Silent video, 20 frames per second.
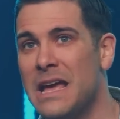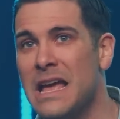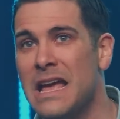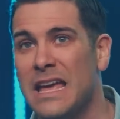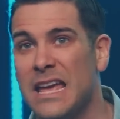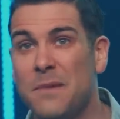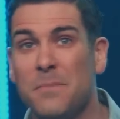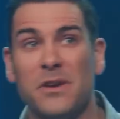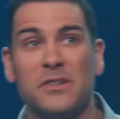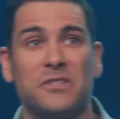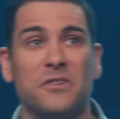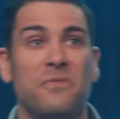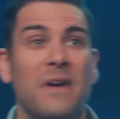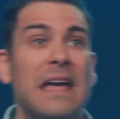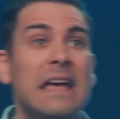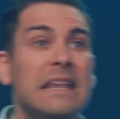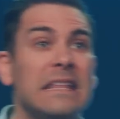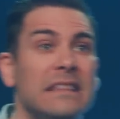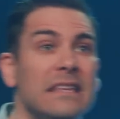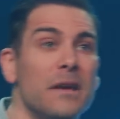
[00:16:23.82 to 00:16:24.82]
He must have
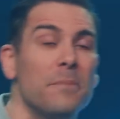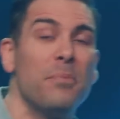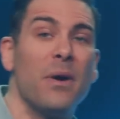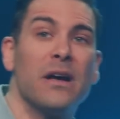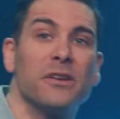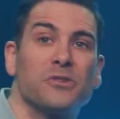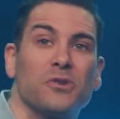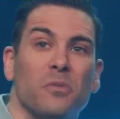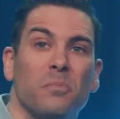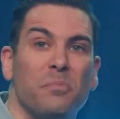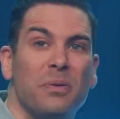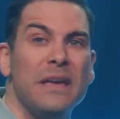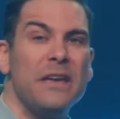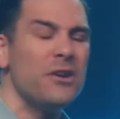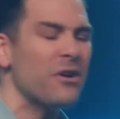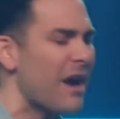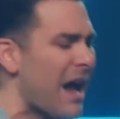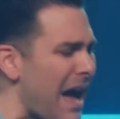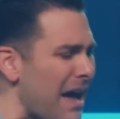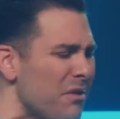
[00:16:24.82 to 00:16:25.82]
hated the Apostle
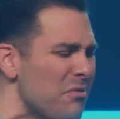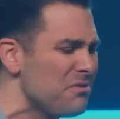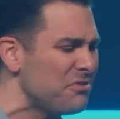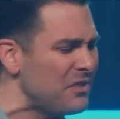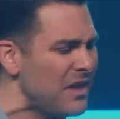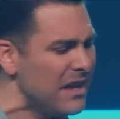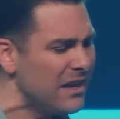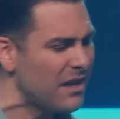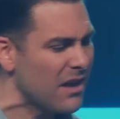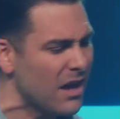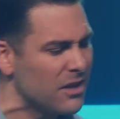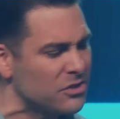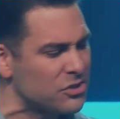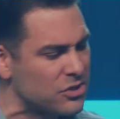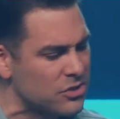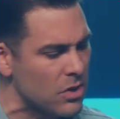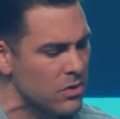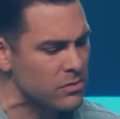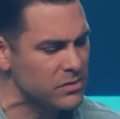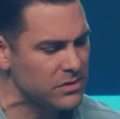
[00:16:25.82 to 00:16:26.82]
Peter. I don't think God
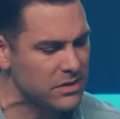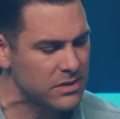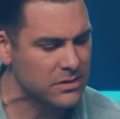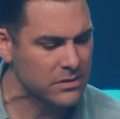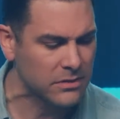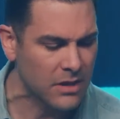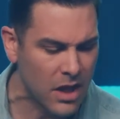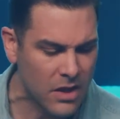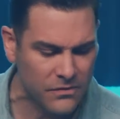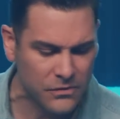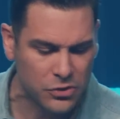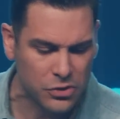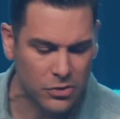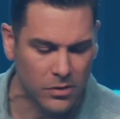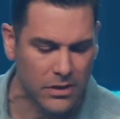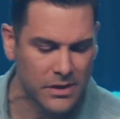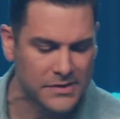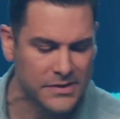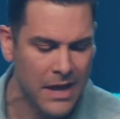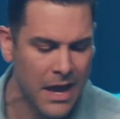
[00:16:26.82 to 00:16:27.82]
shows his love
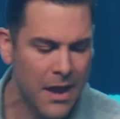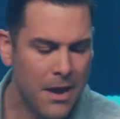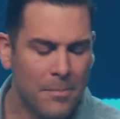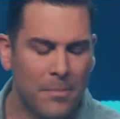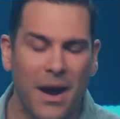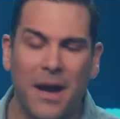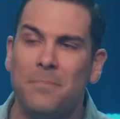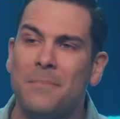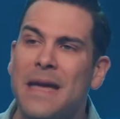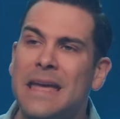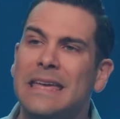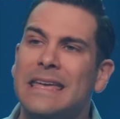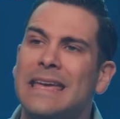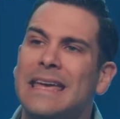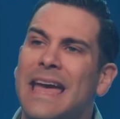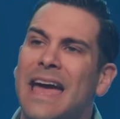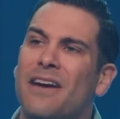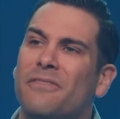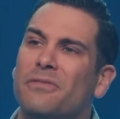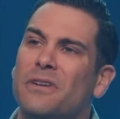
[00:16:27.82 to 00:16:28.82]
to us by
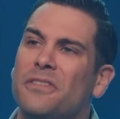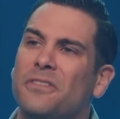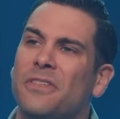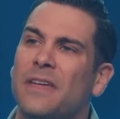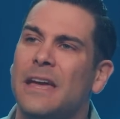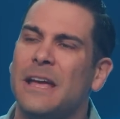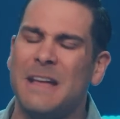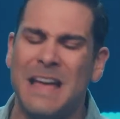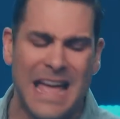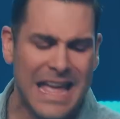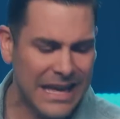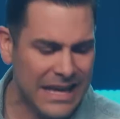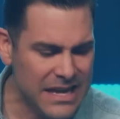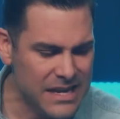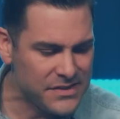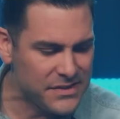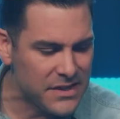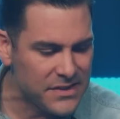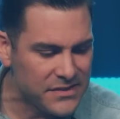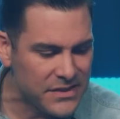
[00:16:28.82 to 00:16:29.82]
making everything
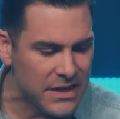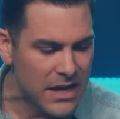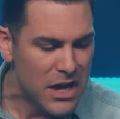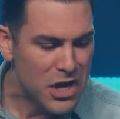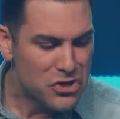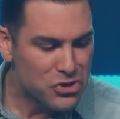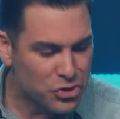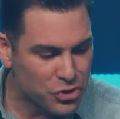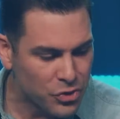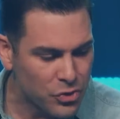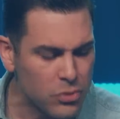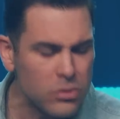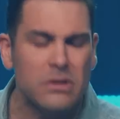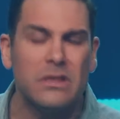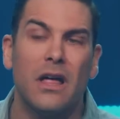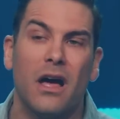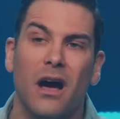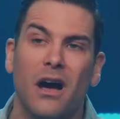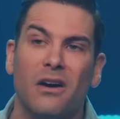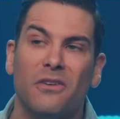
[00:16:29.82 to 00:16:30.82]
easy. See, true
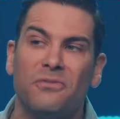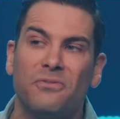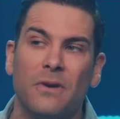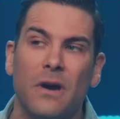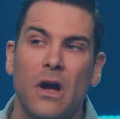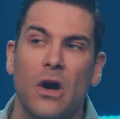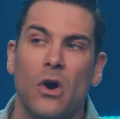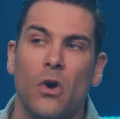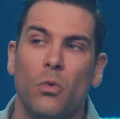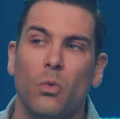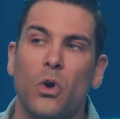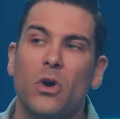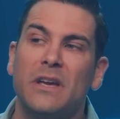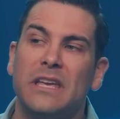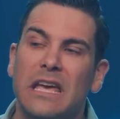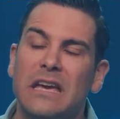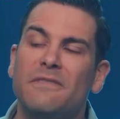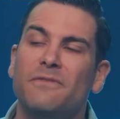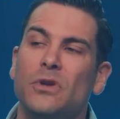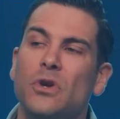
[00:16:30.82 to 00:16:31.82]
love will
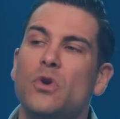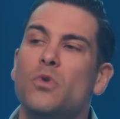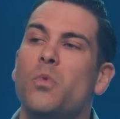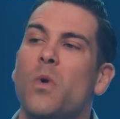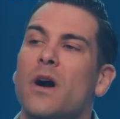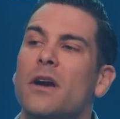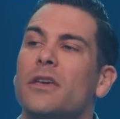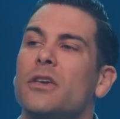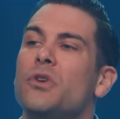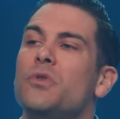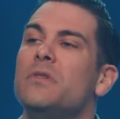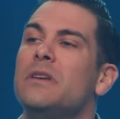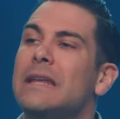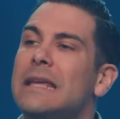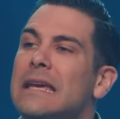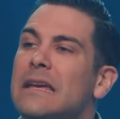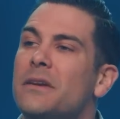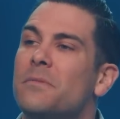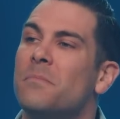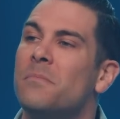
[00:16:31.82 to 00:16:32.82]
give you what you
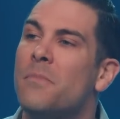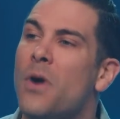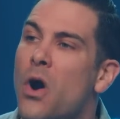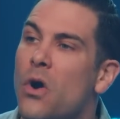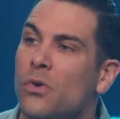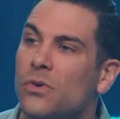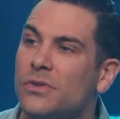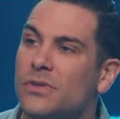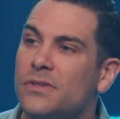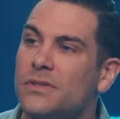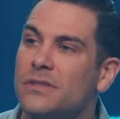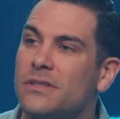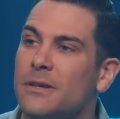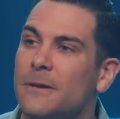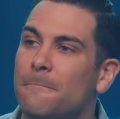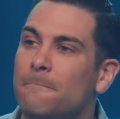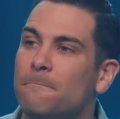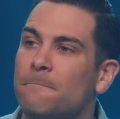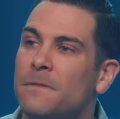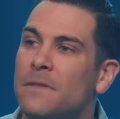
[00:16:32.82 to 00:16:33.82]
need most.
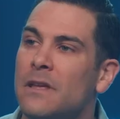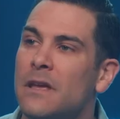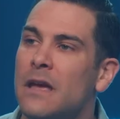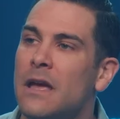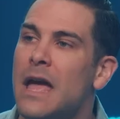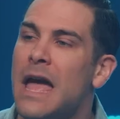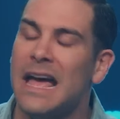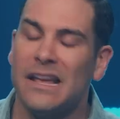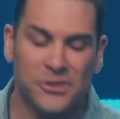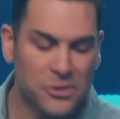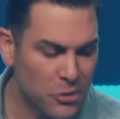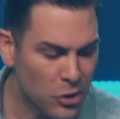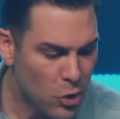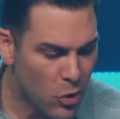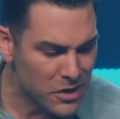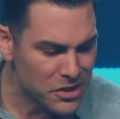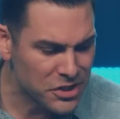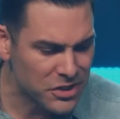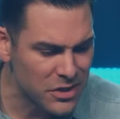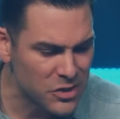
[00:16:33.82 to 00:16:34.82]
And so the
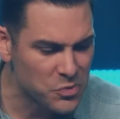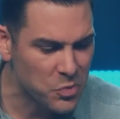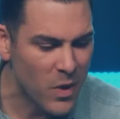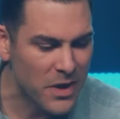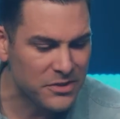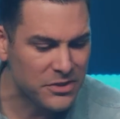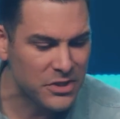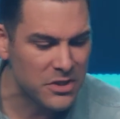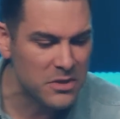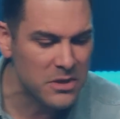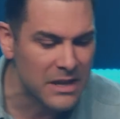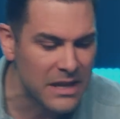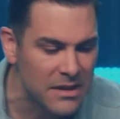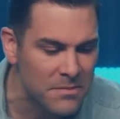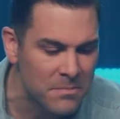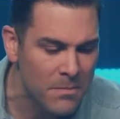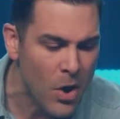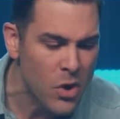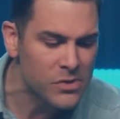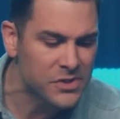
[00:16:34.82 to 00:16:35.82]
question is, what do you
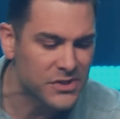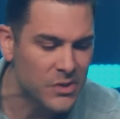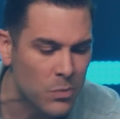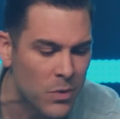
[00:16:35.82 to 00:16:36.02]
need most?